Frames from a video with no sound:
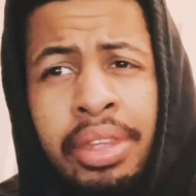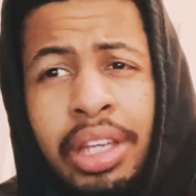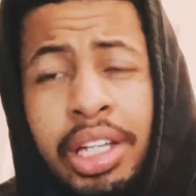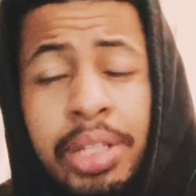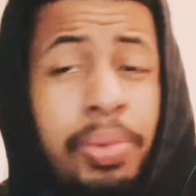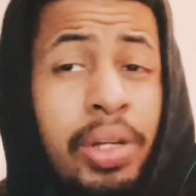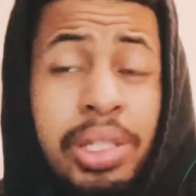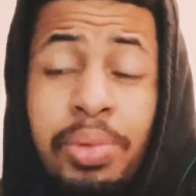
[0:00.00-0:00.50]

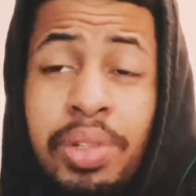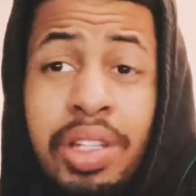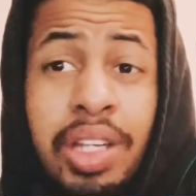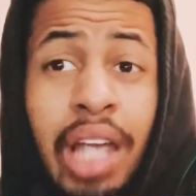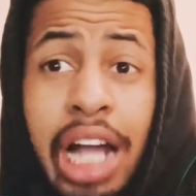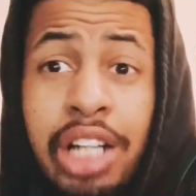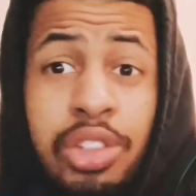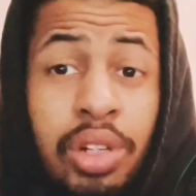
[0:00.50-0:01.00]
Especially when you
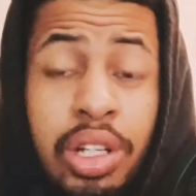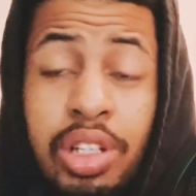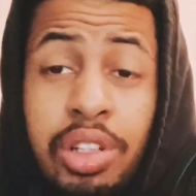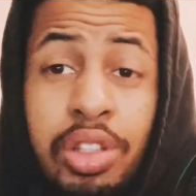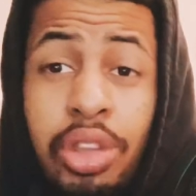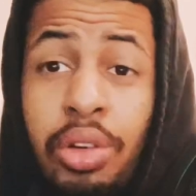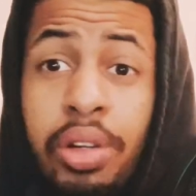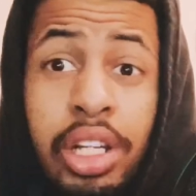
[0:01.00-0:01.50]
got Drake, you're
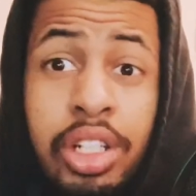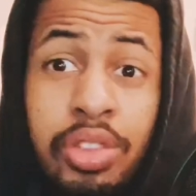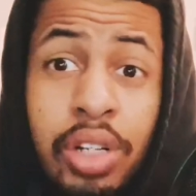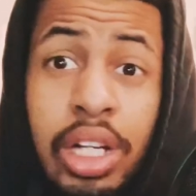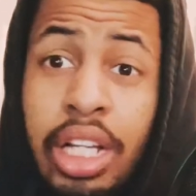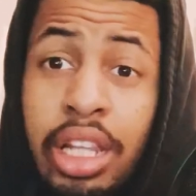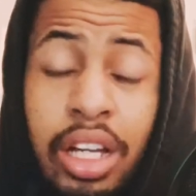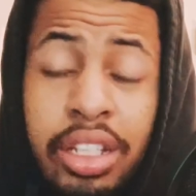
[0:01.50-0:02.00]
throwing at
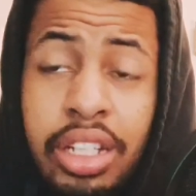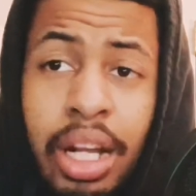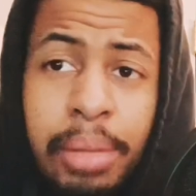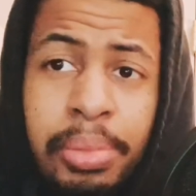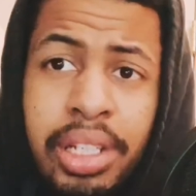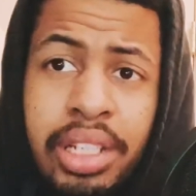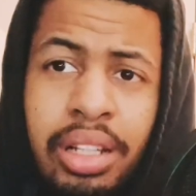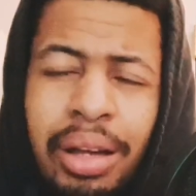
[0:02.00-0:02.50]
Drake London. I
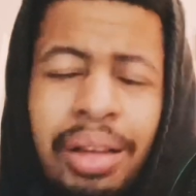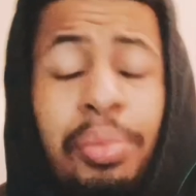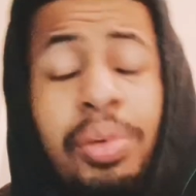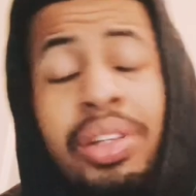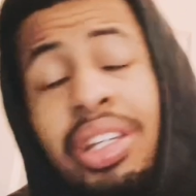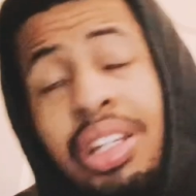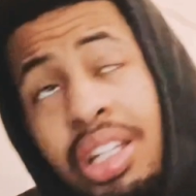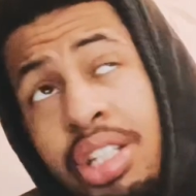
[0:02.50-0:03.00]
mean, but
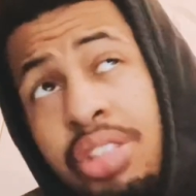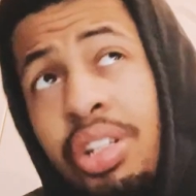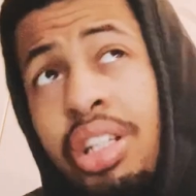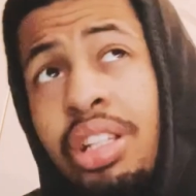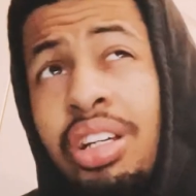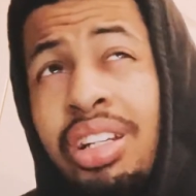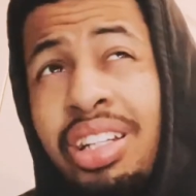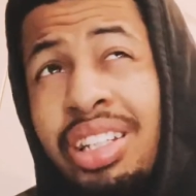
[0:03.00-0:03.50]
then again, Drake
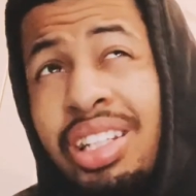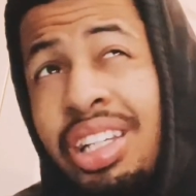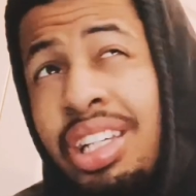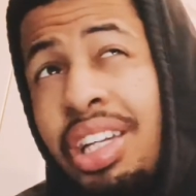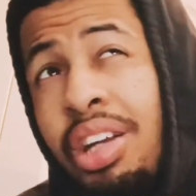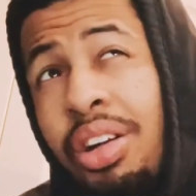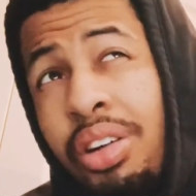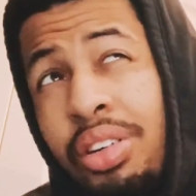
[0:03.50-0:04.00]
London did
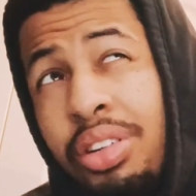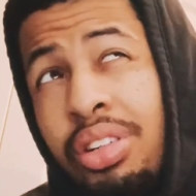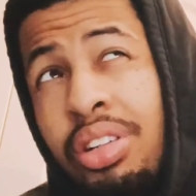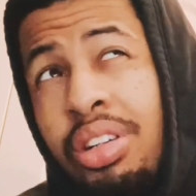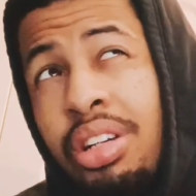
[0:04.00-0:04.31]
get hurt.